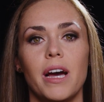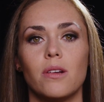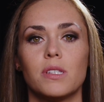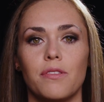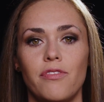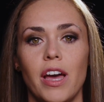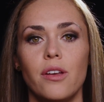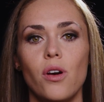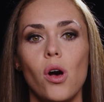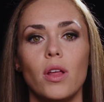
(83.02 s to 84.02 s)
pounds of
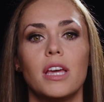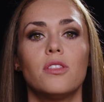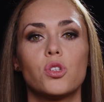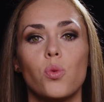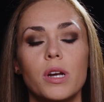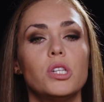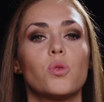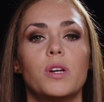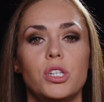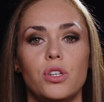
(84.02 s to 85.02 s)
fentanyl in the
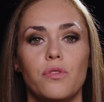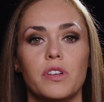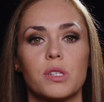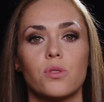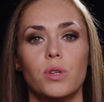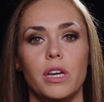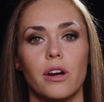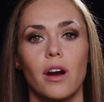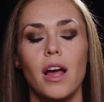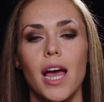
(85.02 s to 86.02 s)
2022 fiscal
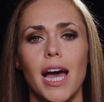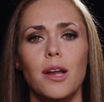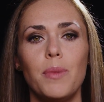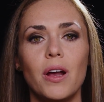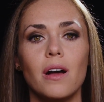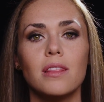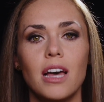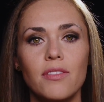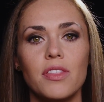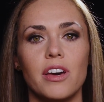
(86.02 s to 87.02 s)
year and about
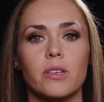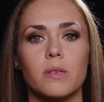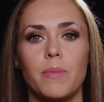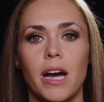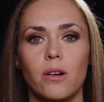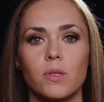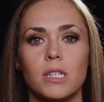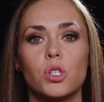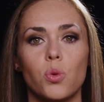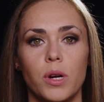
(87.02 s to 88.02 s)
11,000 pounds
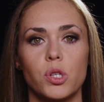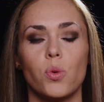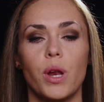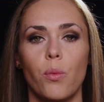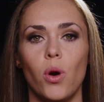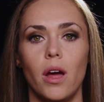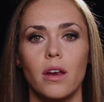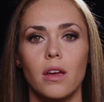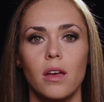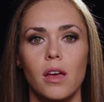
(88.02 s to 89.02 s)
in
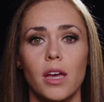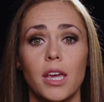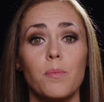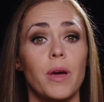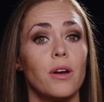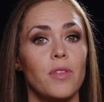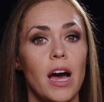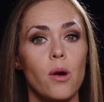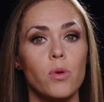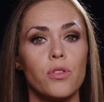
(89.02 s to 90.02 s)
2021. Compare
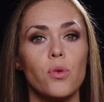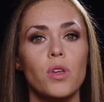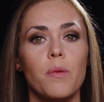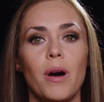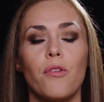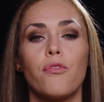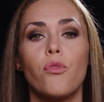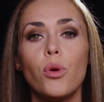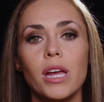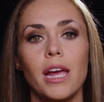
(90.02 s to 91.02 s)
that with only about
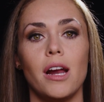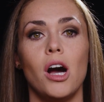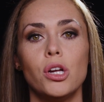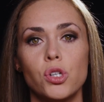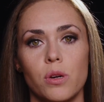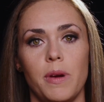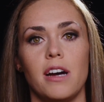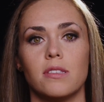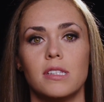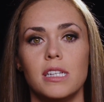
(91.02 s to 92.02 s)
4,800
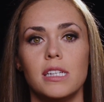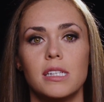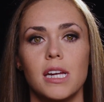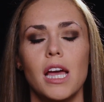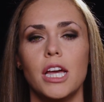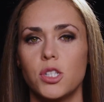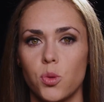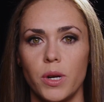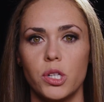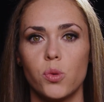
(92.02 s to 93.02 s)
pounds seized in
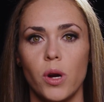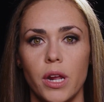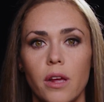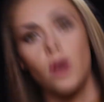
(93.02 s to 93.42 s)
2020